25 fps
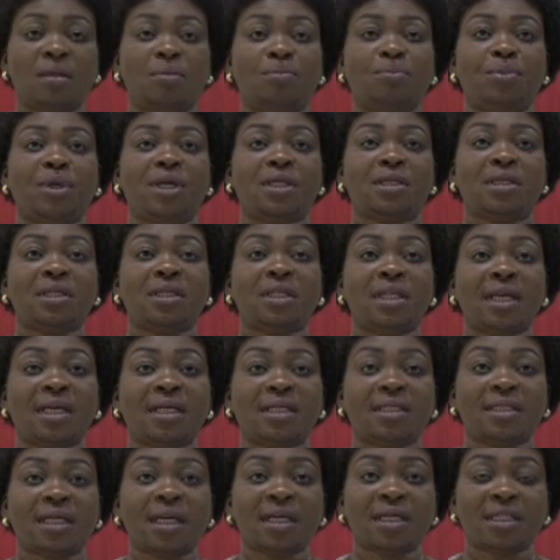be it in the
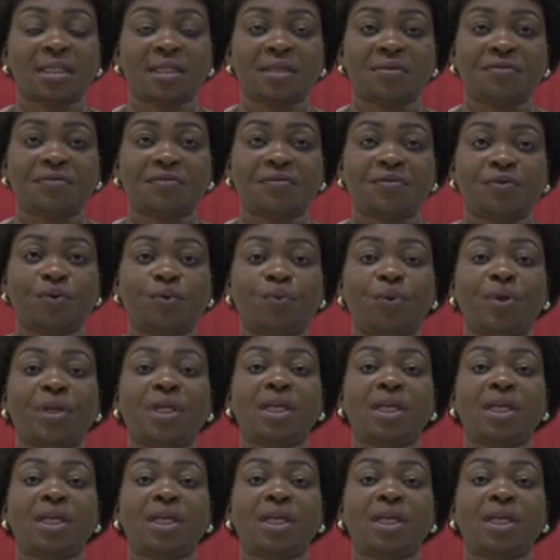executive, we